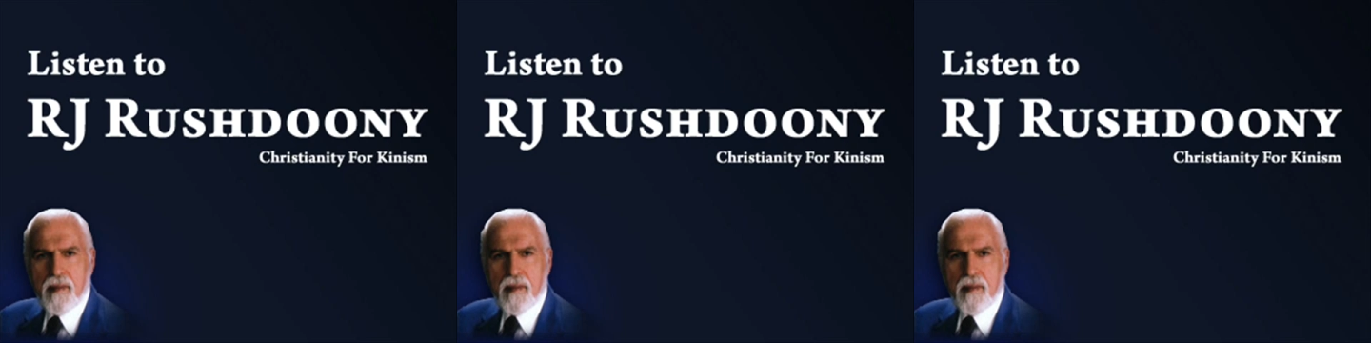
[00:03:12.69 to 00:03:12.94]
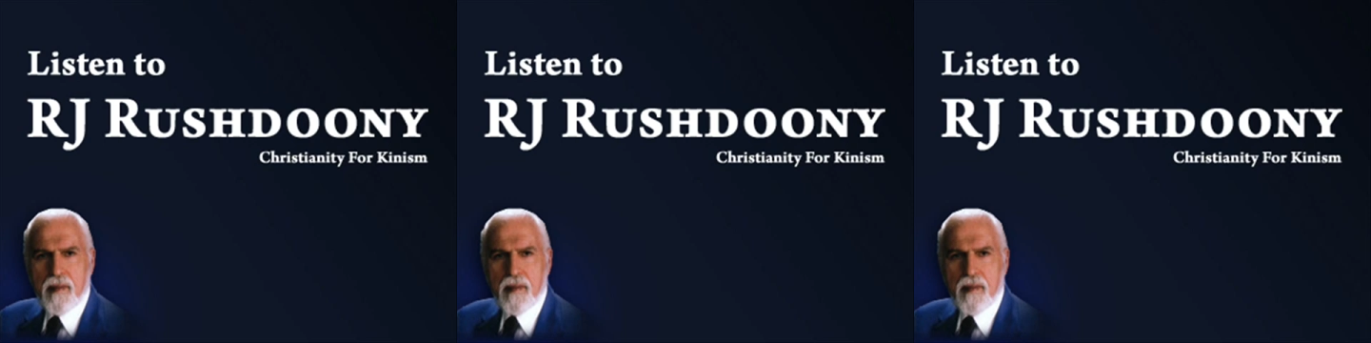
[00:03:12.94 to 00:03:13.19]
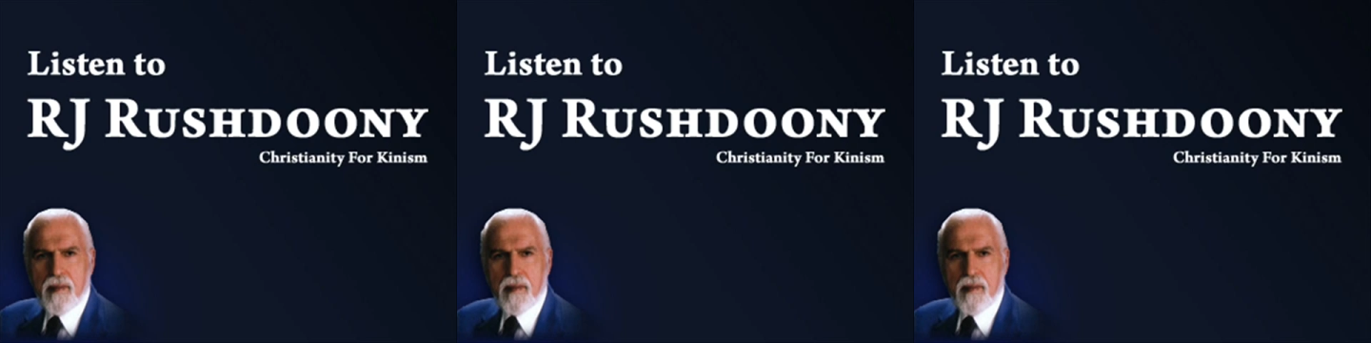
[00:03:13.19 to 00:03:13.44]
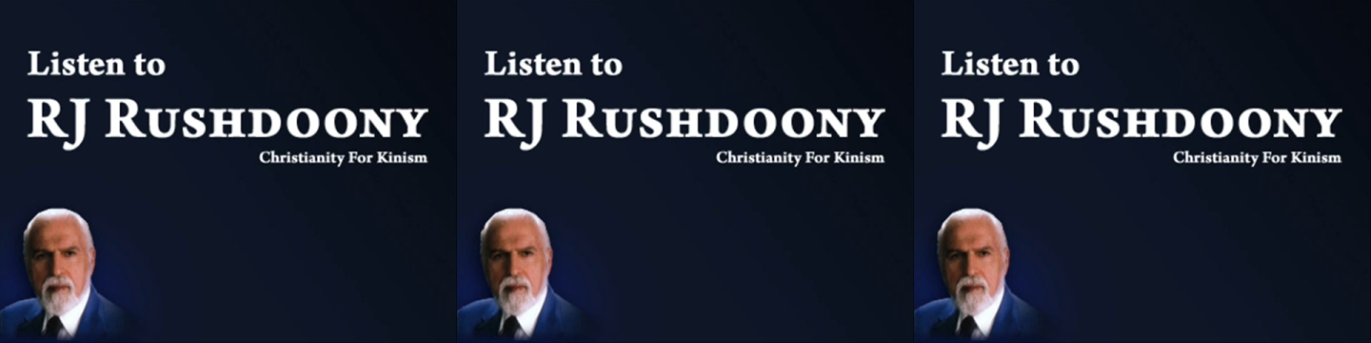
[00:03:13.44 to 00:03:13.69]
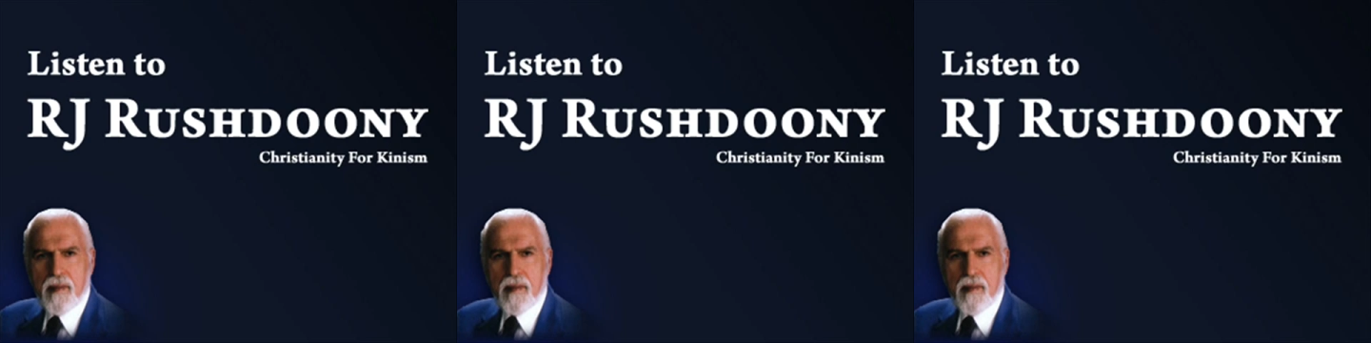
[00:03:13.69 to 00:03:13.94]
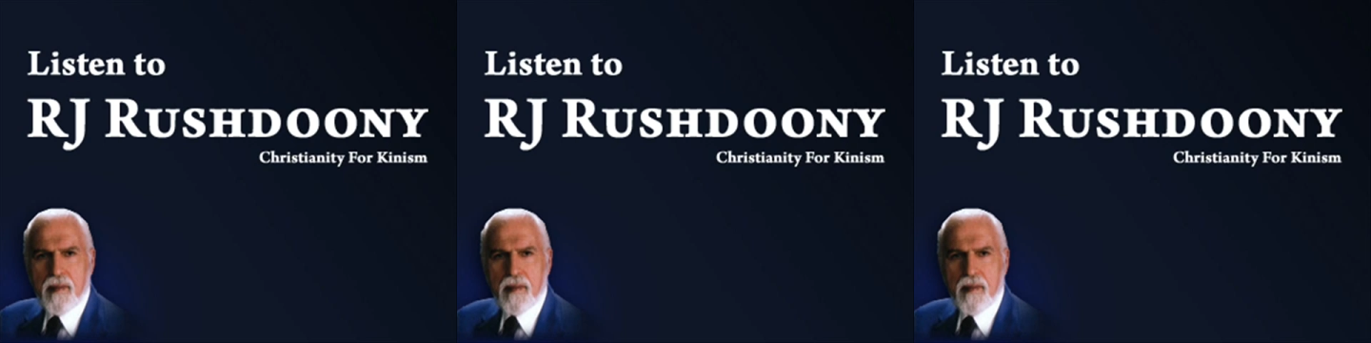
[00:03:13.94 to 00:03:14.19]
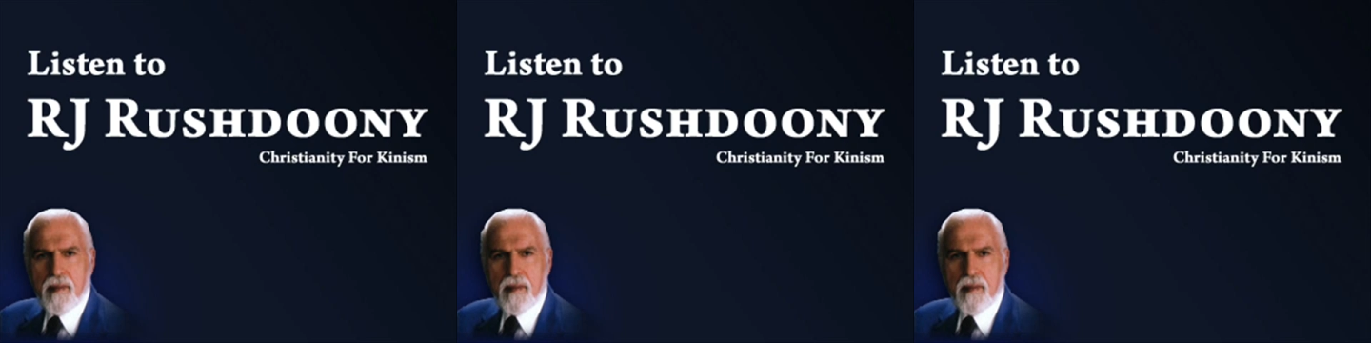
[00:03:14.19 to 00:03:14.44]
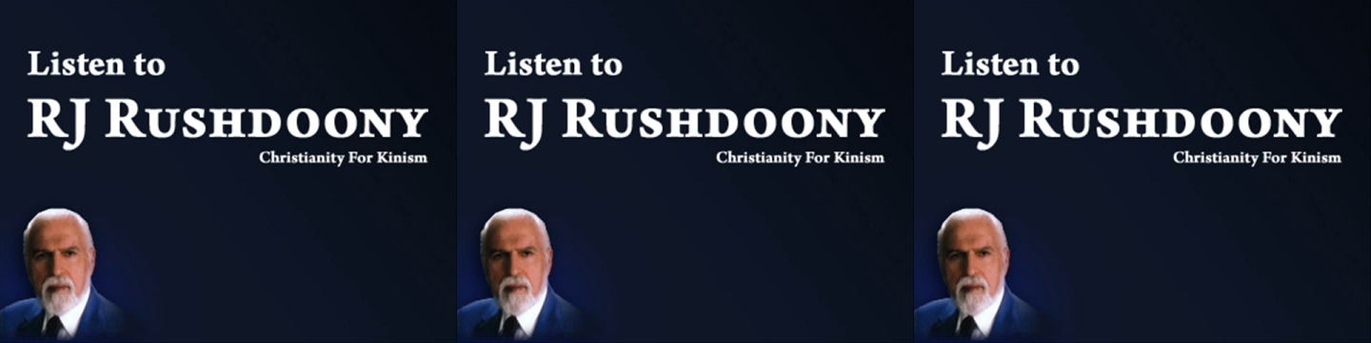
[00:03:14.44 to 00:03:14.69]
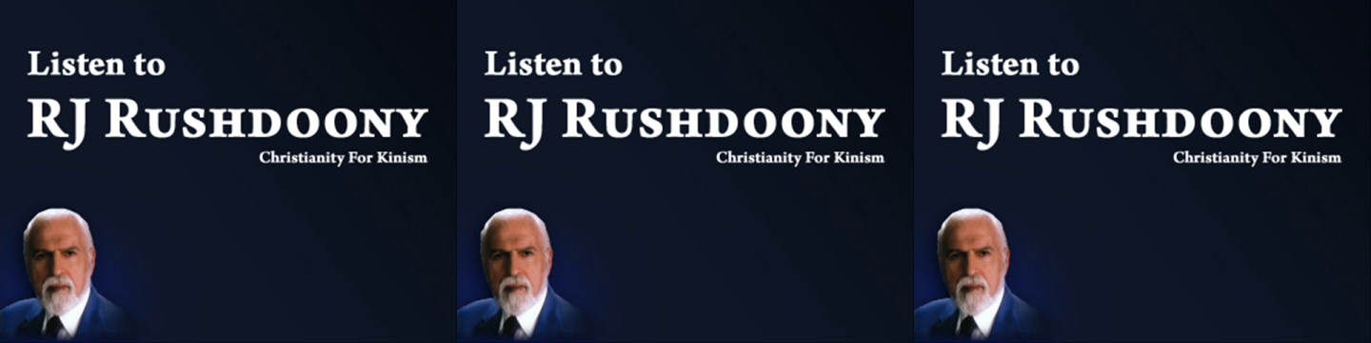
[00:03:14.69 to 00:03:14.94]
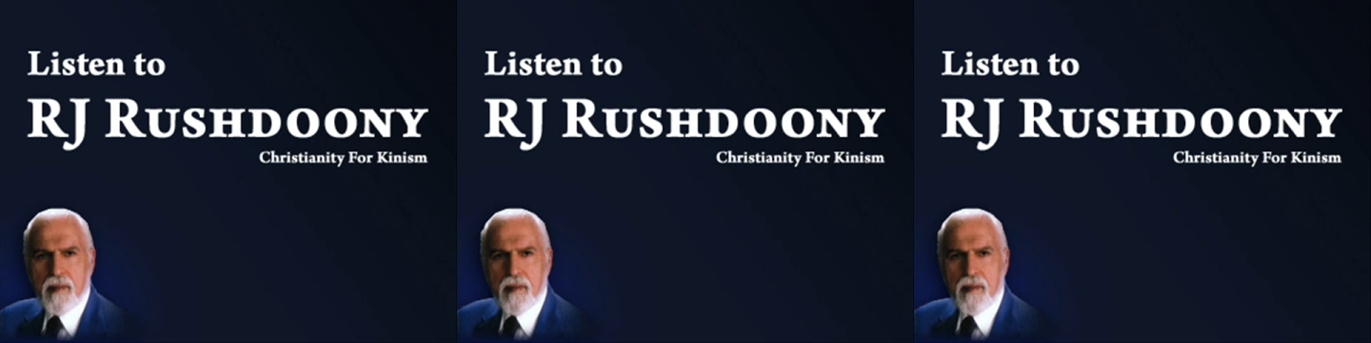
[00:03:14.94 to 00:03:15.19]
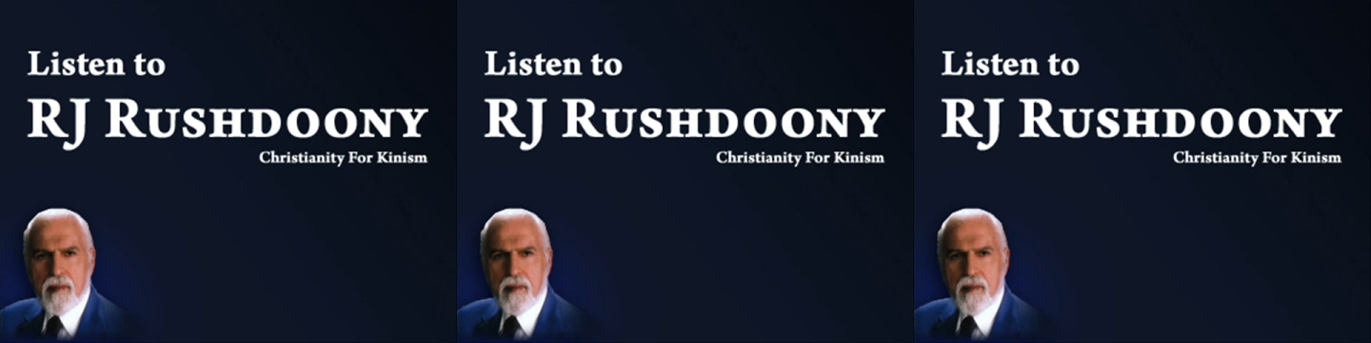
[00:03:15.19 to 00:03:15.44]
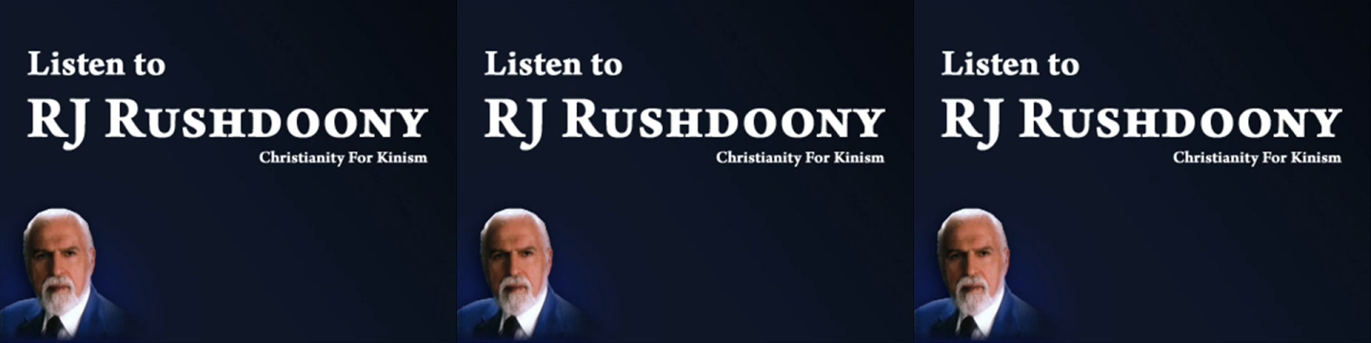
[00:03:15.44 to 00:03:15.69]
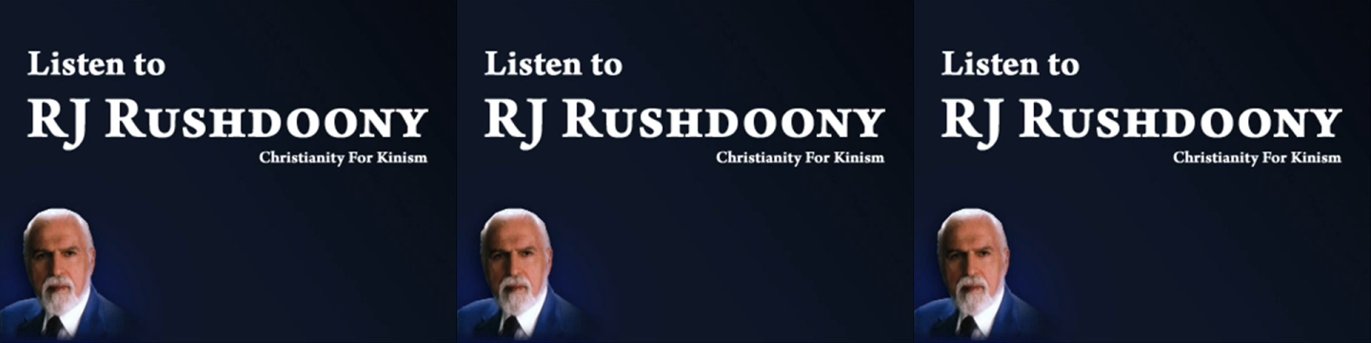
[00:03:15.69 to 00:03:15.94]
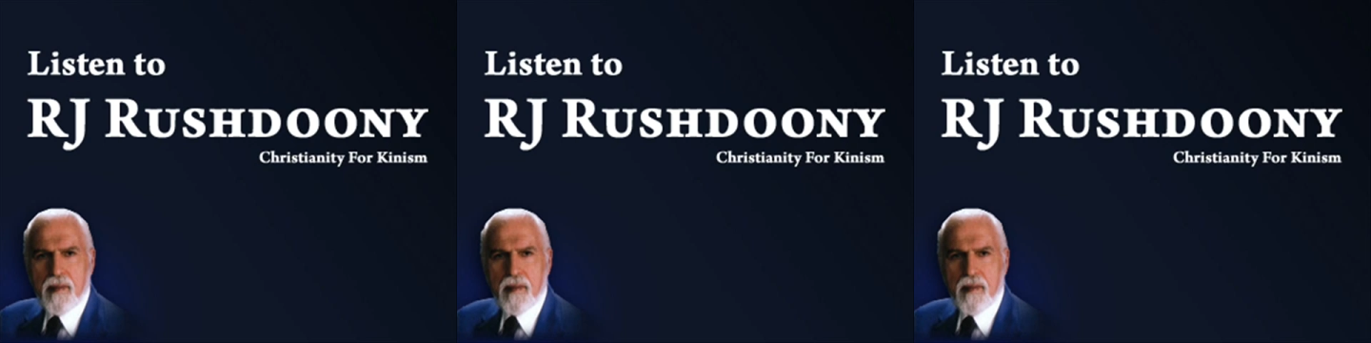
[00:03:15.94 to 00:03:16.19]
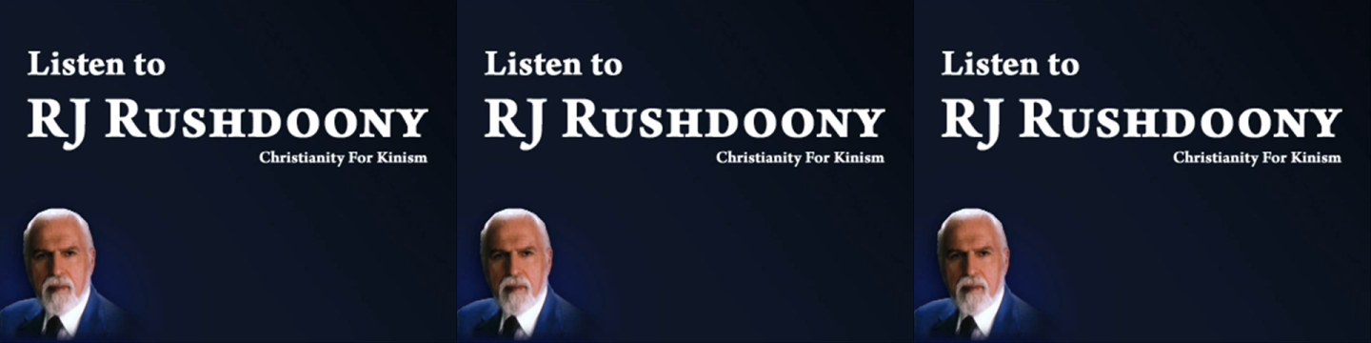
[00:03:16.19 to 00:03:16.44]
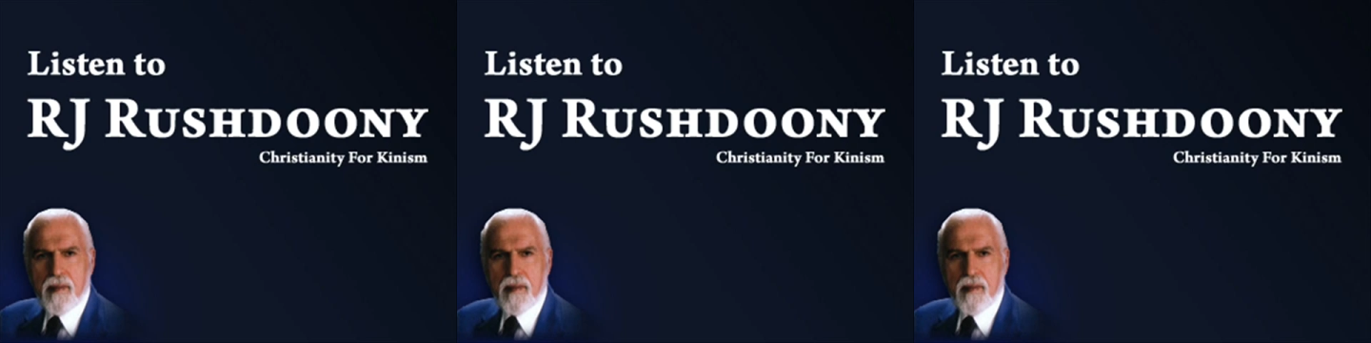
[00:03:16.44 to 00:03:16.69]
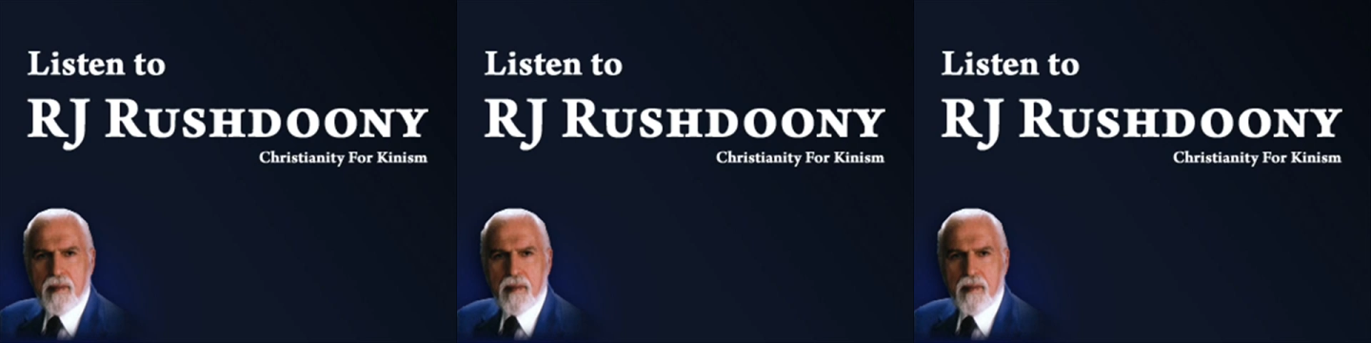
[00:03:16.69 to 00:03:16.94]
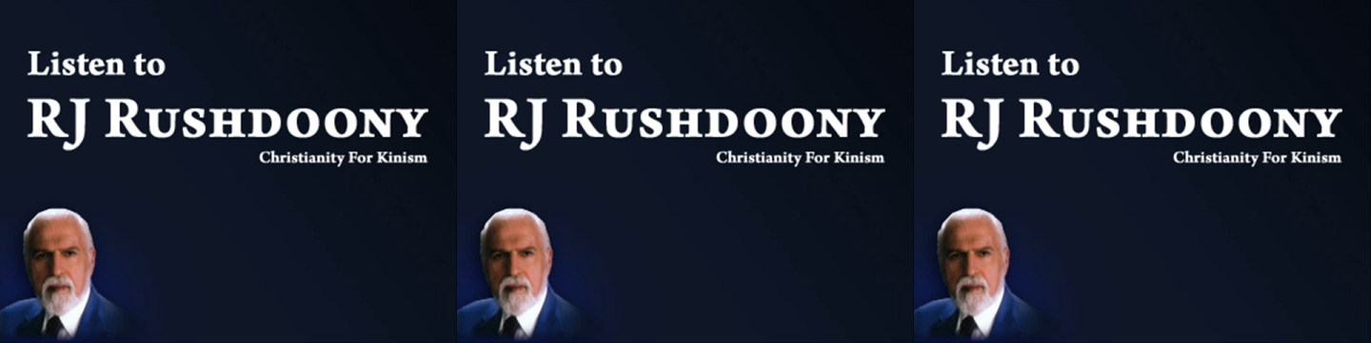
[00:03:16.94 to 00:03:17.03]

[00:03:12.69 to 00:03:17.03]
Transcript: (no lip movement)